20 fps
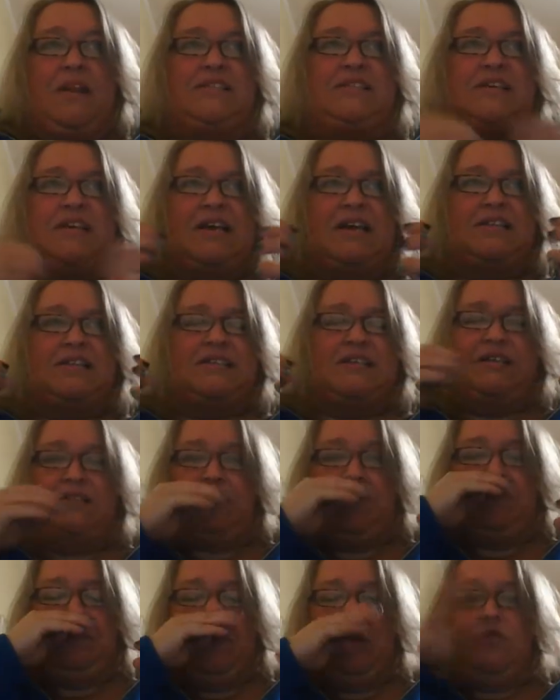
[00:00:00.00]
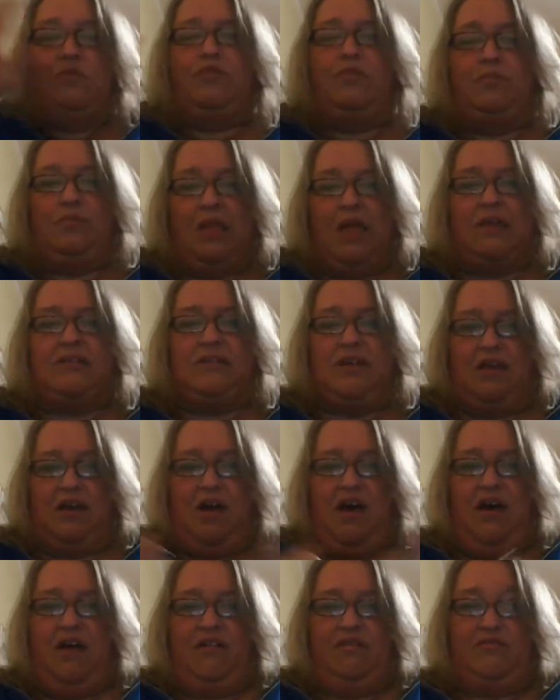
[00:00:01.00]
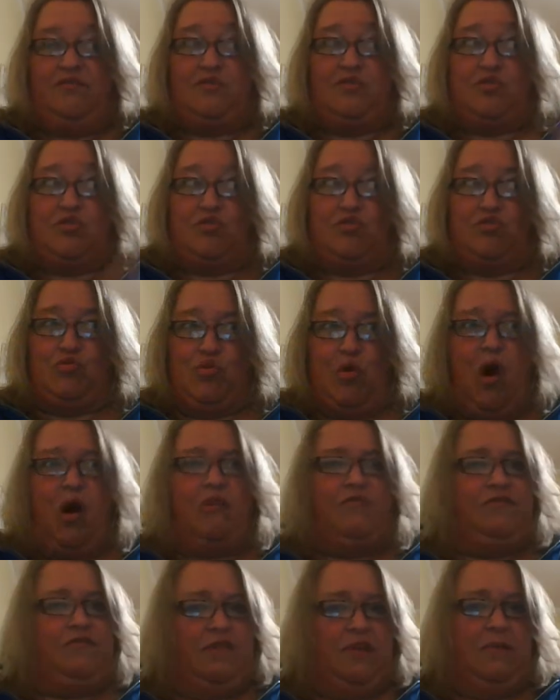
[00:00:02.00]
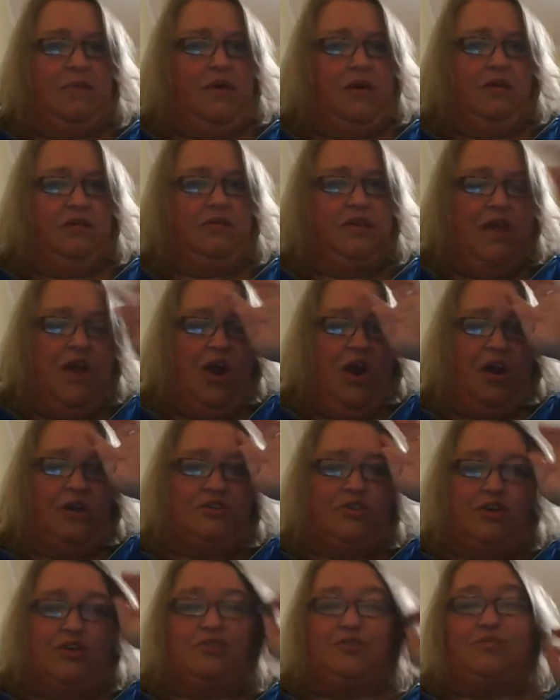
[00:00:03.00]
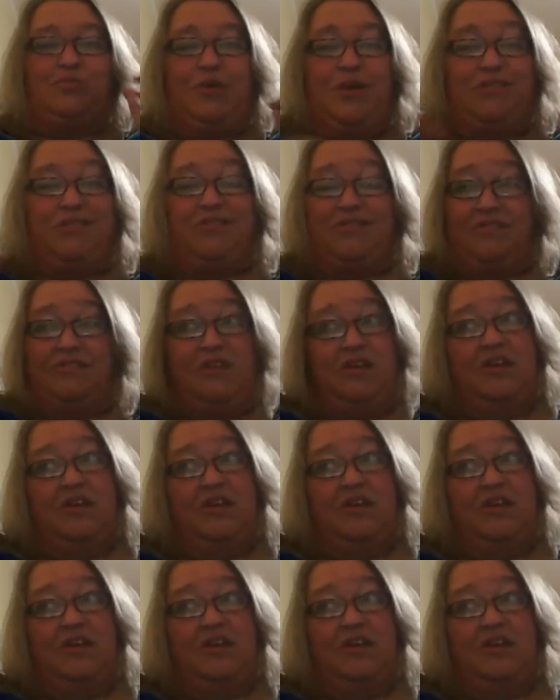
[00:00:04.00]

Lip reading: it's a beautiful blending of strong female characters with,